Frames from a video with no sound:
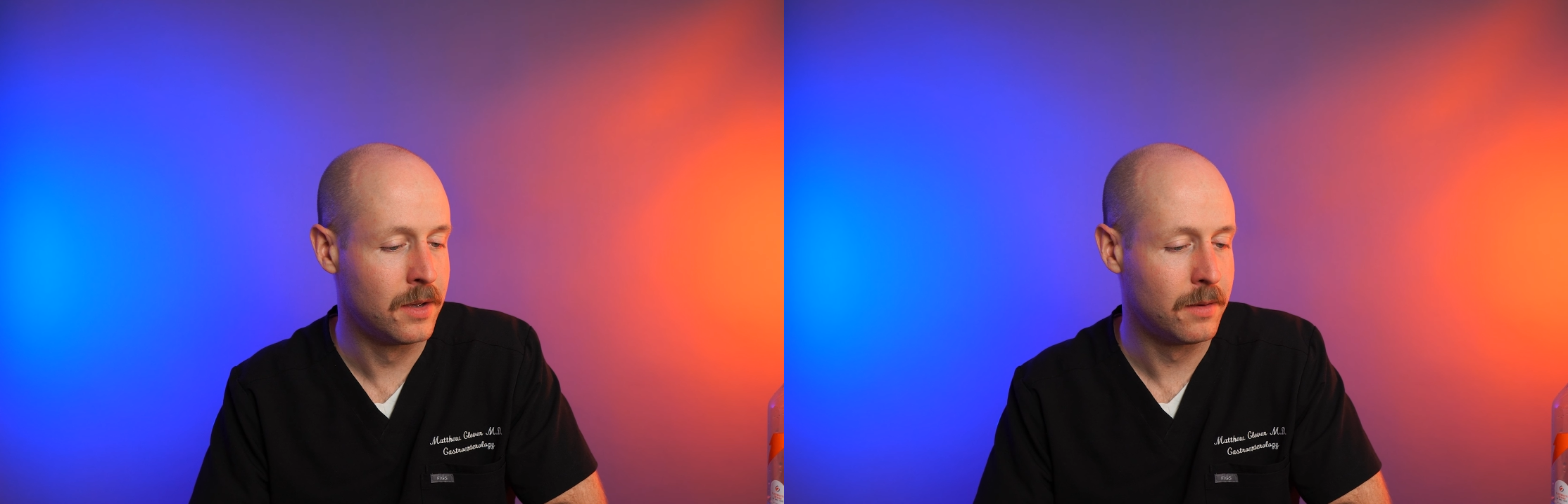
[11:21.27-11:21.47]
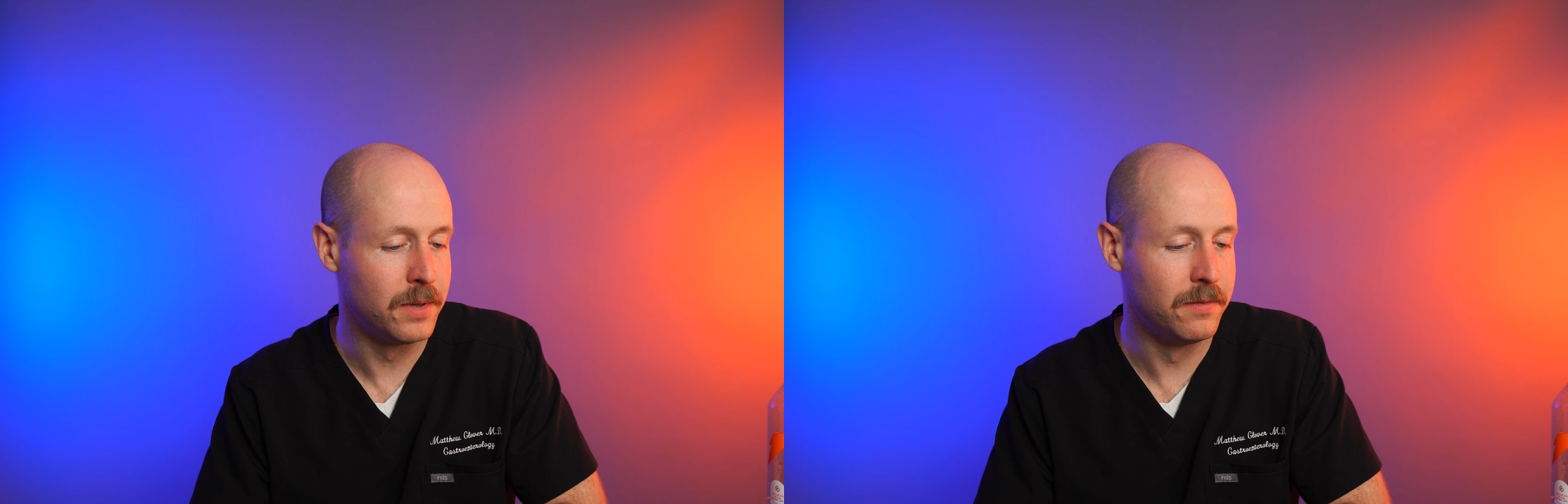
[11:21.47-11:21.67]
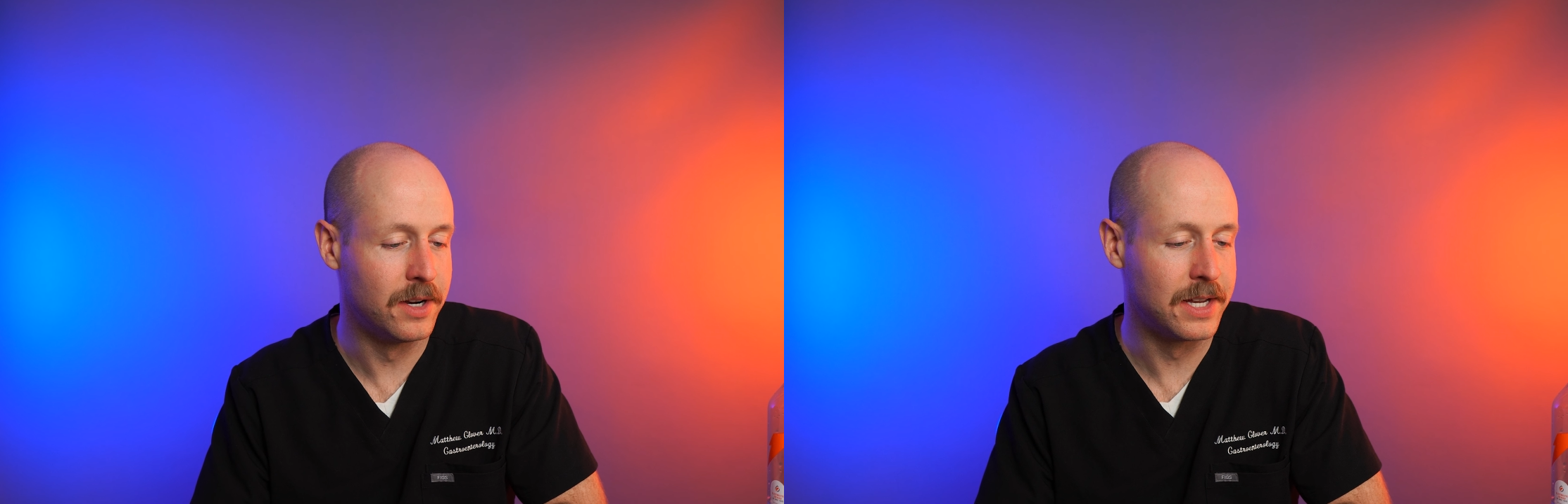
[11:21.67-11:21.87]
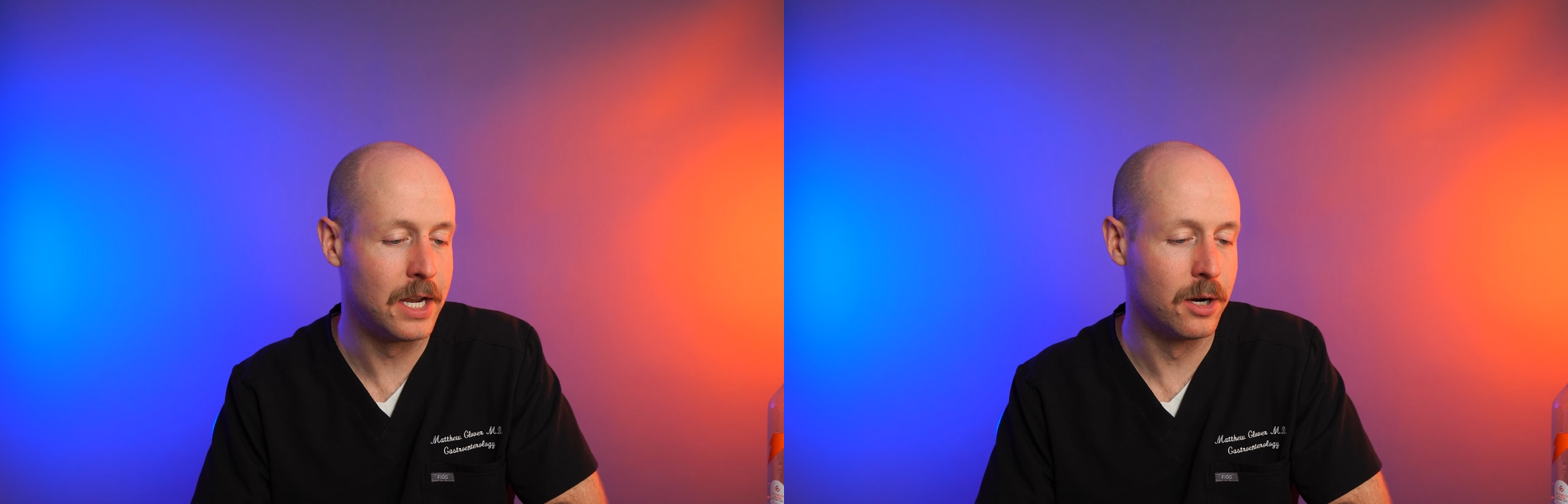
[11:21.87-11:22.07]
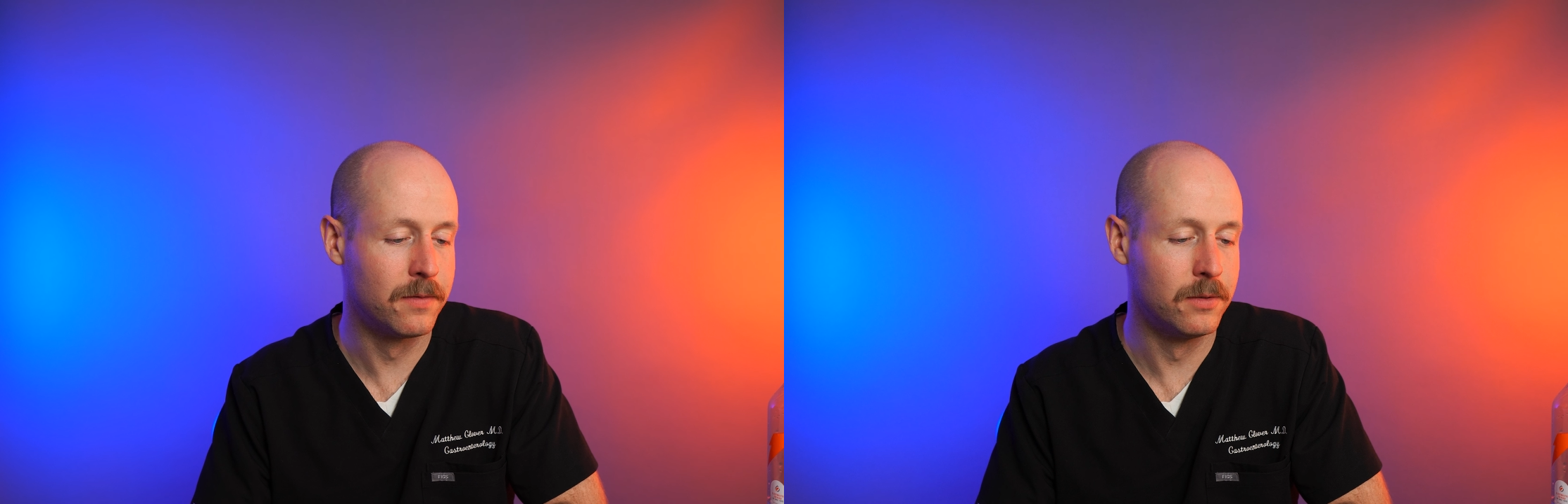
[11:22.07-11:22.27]
be very
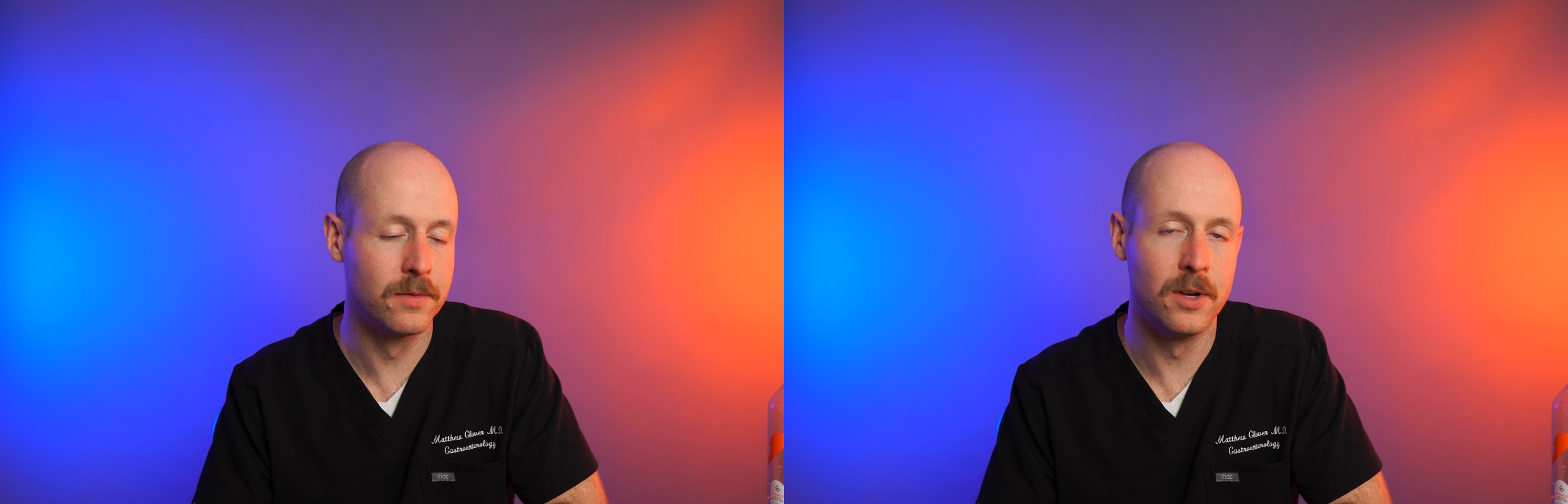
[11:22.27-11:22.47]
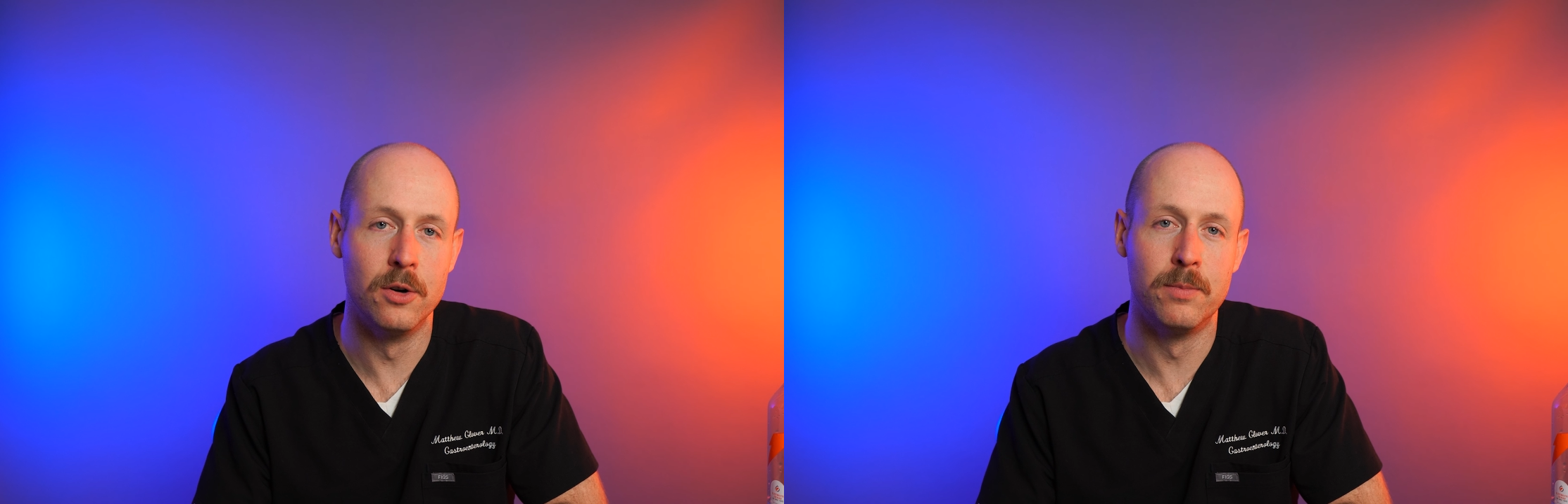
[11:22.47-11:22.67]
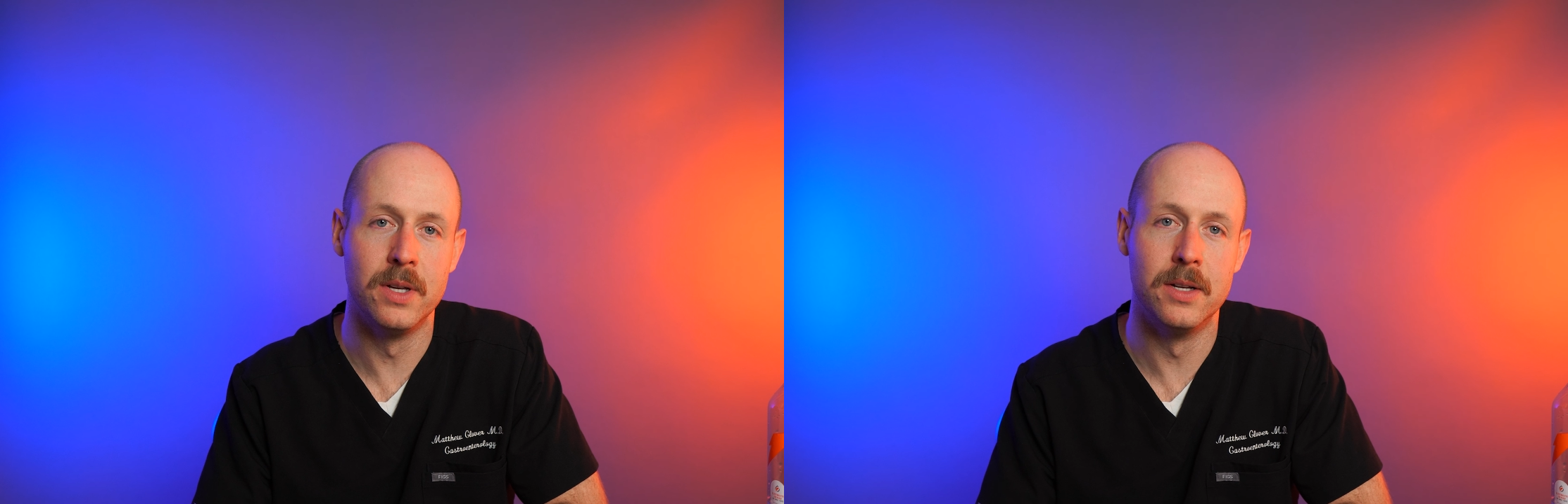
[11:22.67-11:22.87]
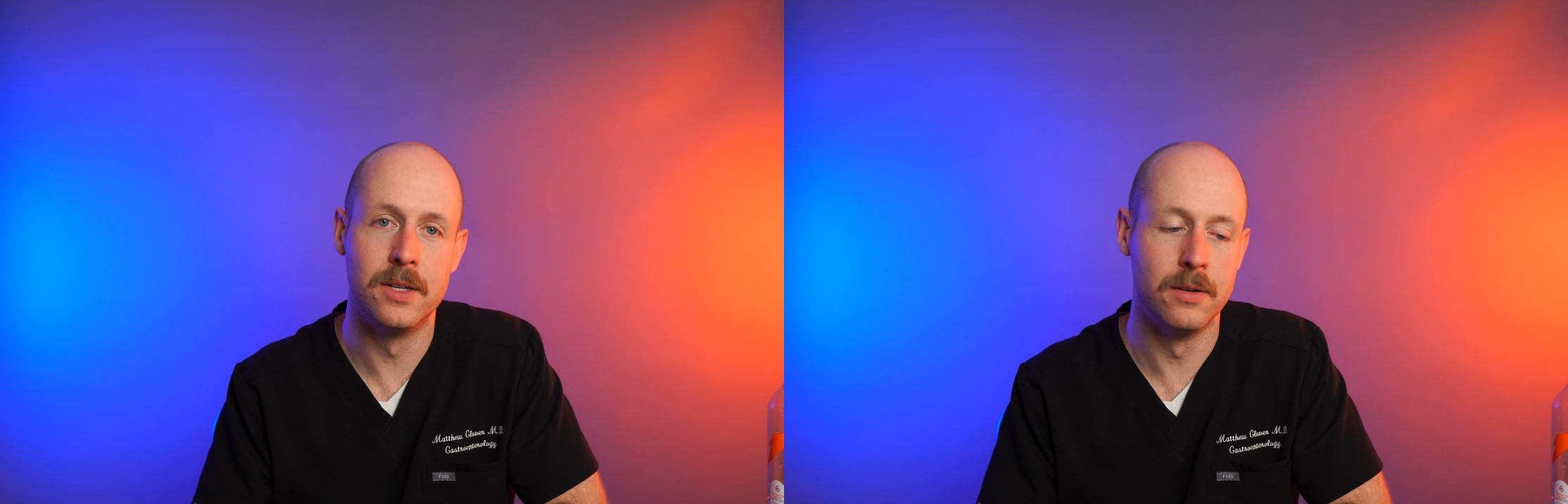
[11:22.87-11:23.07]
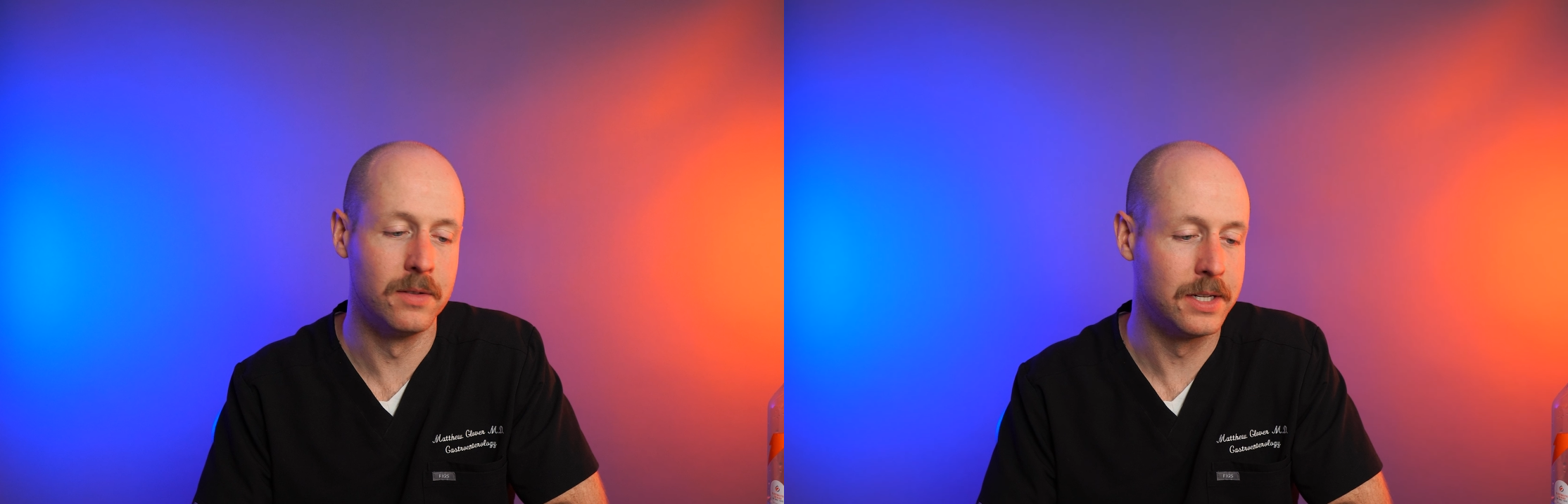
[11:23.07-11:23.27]
careful with the opiates and only